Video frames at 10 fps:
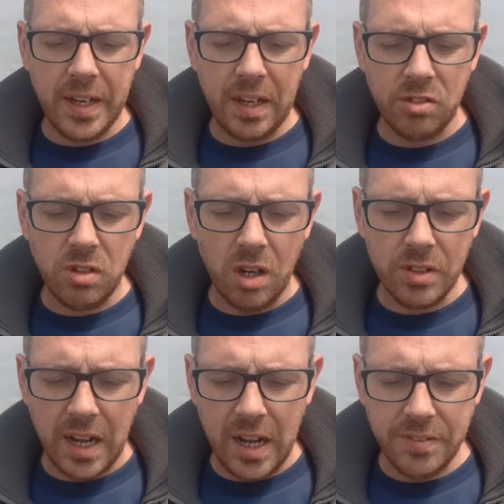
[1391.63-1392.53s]
Fingers
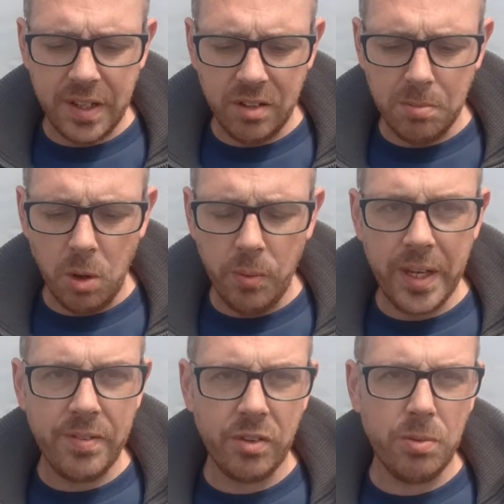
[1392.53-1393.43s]
crossed. I have set some more
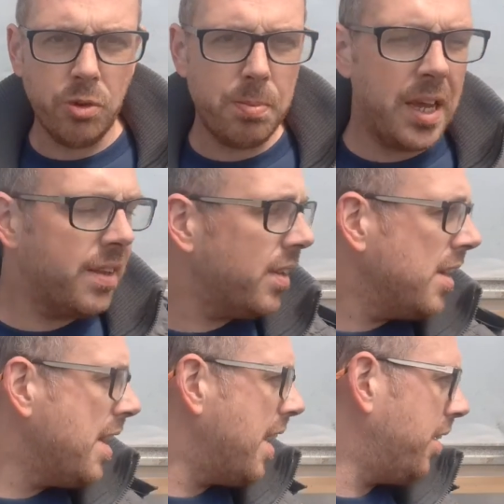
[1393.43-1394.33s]
away for some spares,
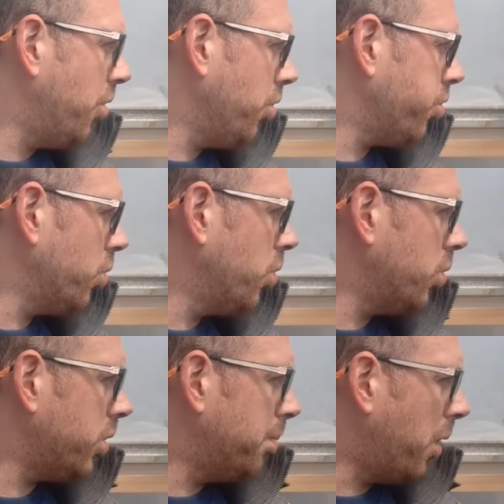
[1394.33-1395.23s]
and
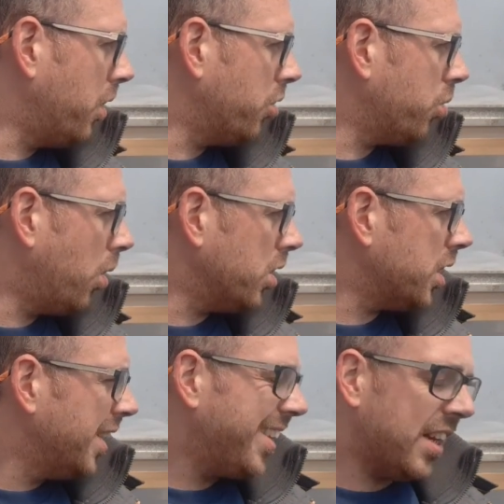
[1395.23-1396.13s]
also the butternut
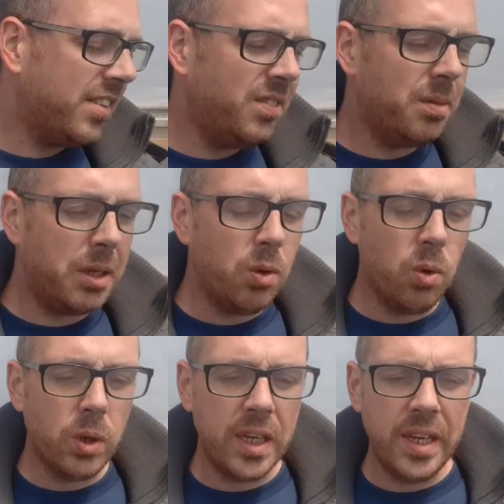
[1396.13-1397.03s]
squash, that seems to be
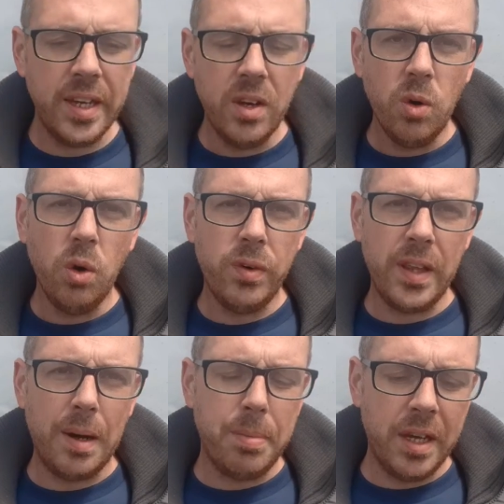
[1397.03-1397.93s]
okay.
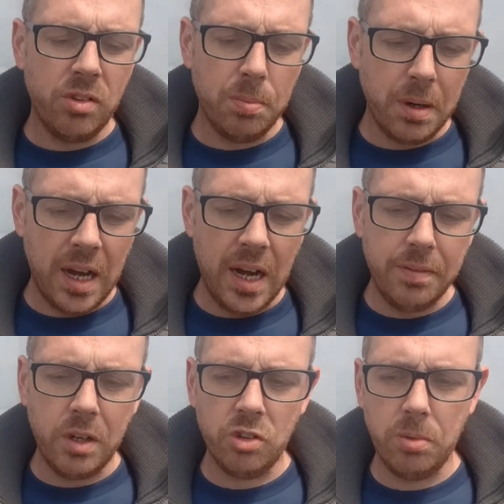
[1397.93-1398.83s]
Hopefully that picks up, but I
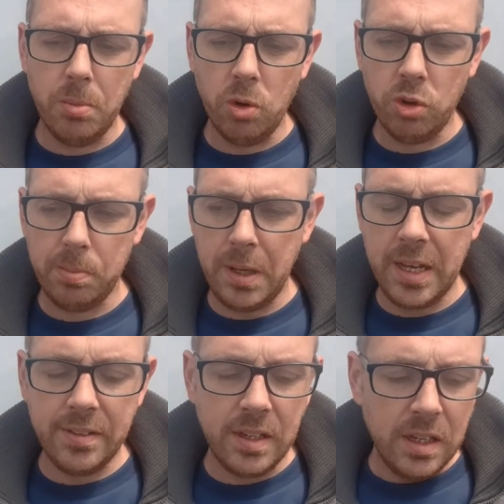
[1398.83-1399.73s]
have got some more
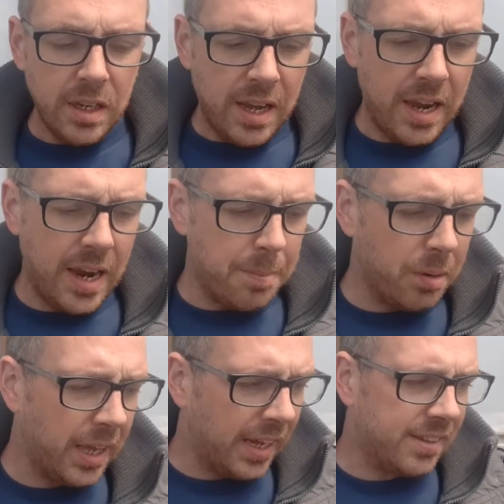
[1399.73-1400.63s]
spares.
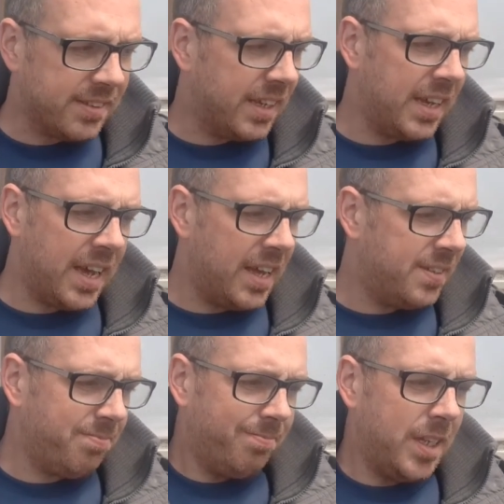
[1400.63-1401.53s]
But like I say,
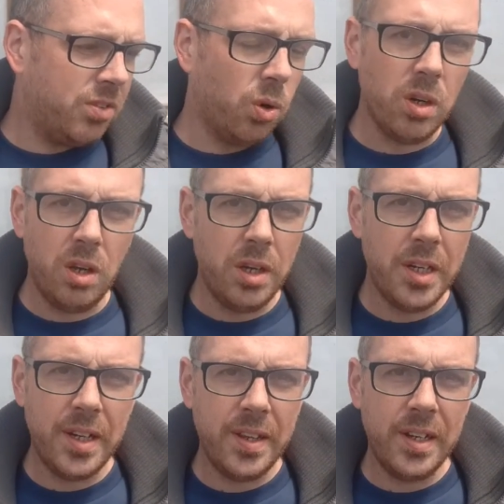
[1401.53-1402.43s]
it's all
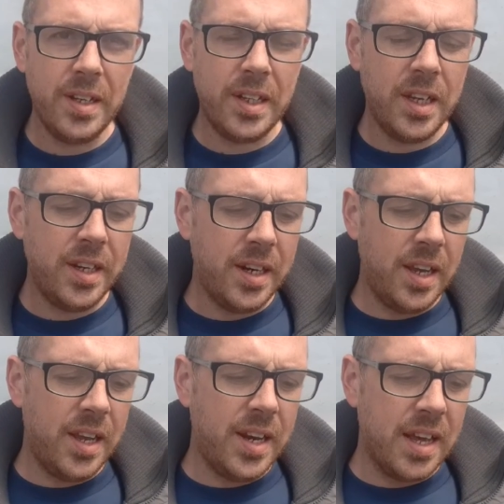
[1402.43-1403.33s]
learning at the end of the
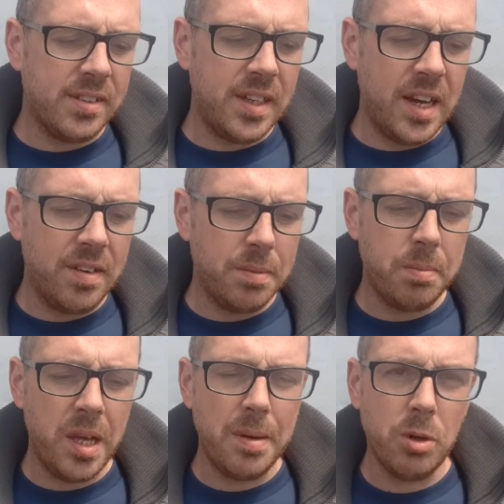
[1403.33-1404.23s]
day. Next year I
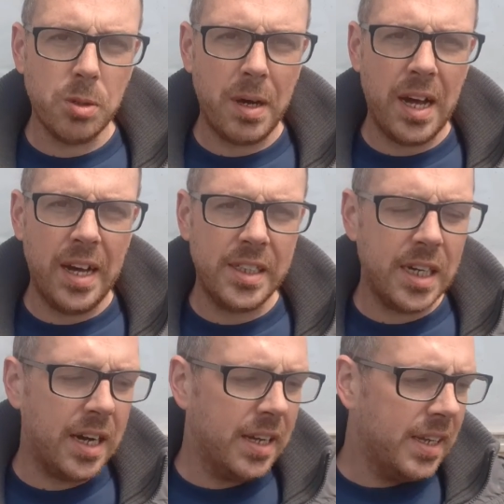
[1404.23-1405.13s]
have a much better
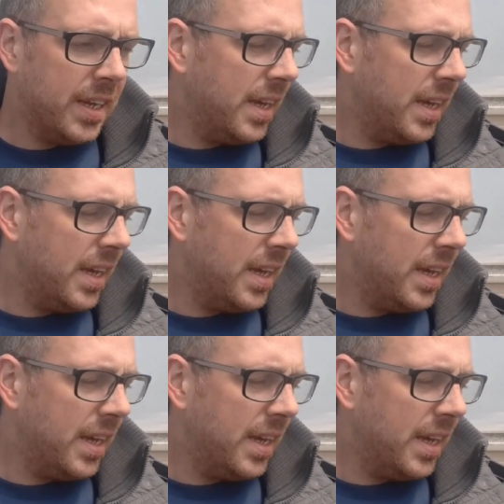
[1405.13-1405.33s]
idea.